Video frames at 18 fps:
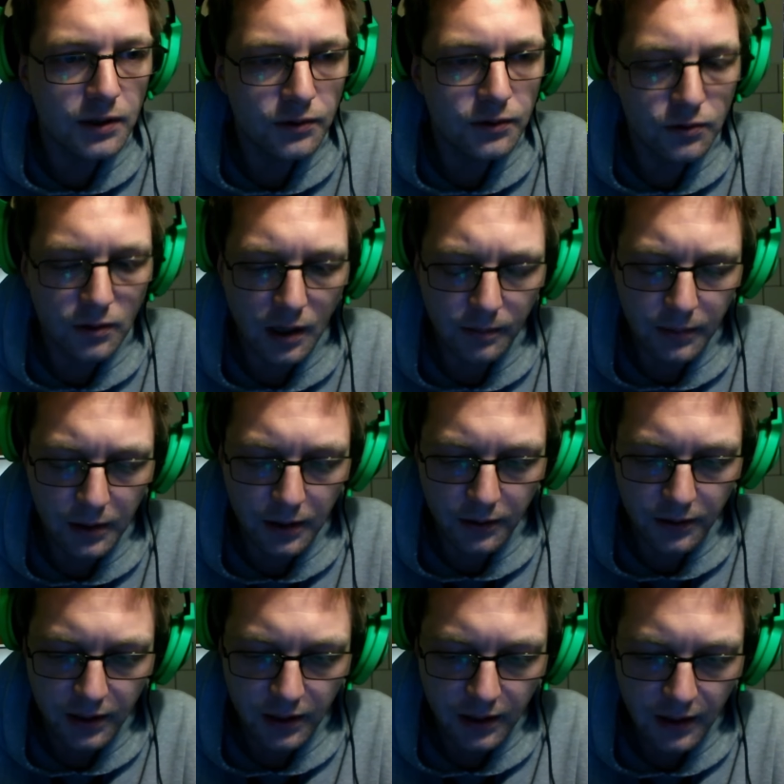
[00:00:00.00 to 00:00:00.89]
to
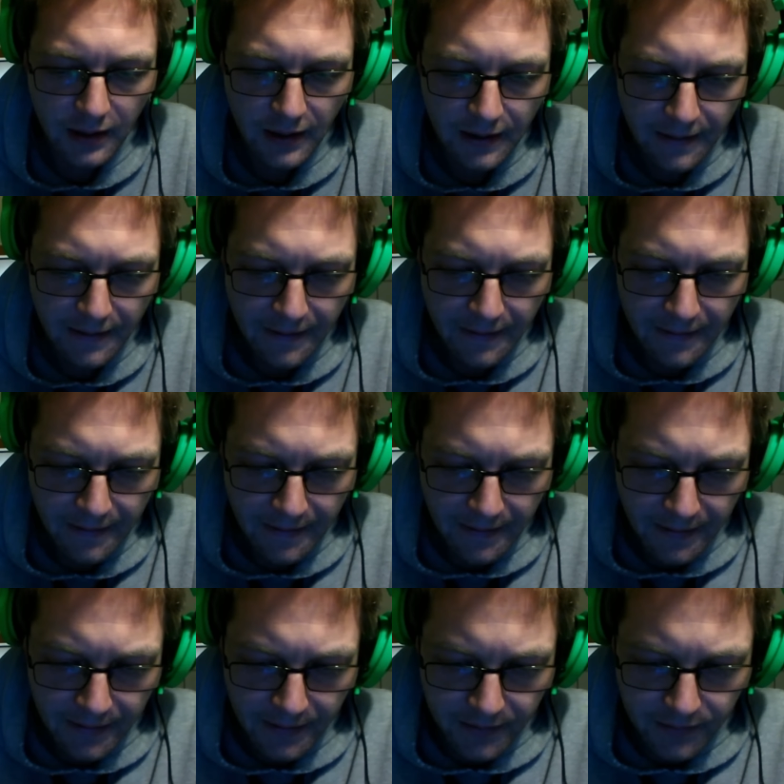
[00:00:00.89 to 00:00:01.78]
upload it.
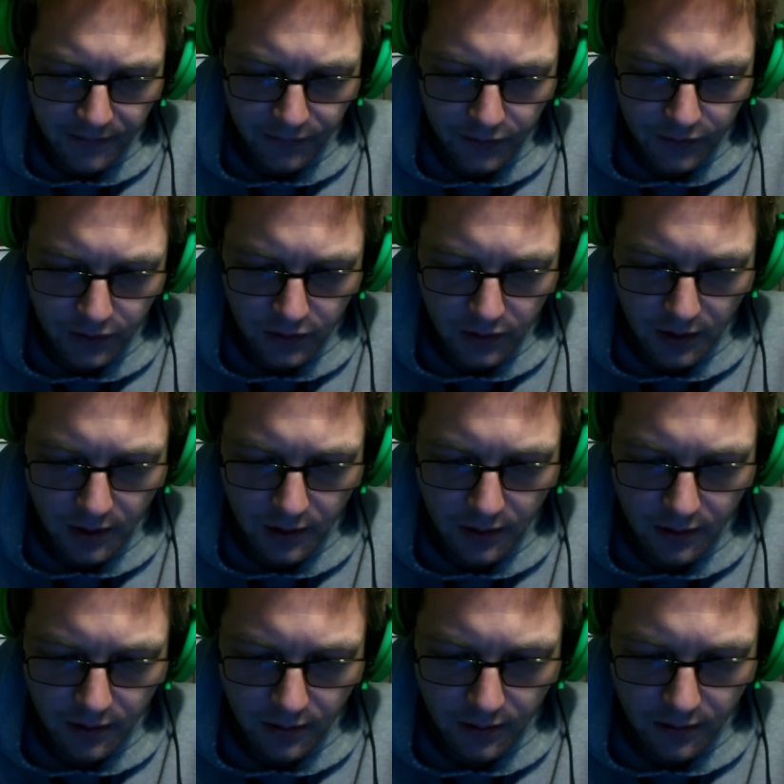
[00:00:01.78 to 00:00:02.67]

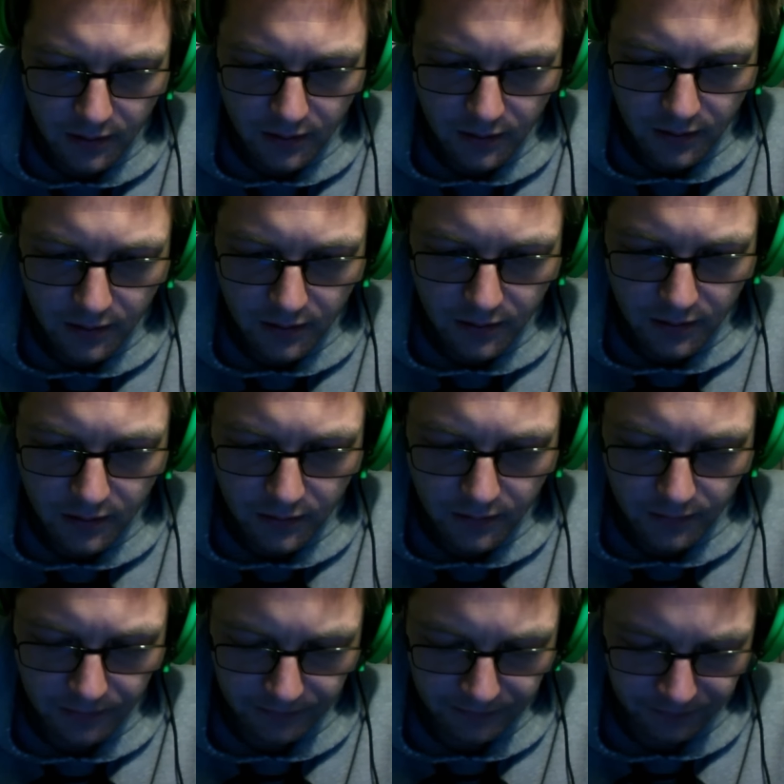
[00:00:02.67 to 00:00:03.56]
So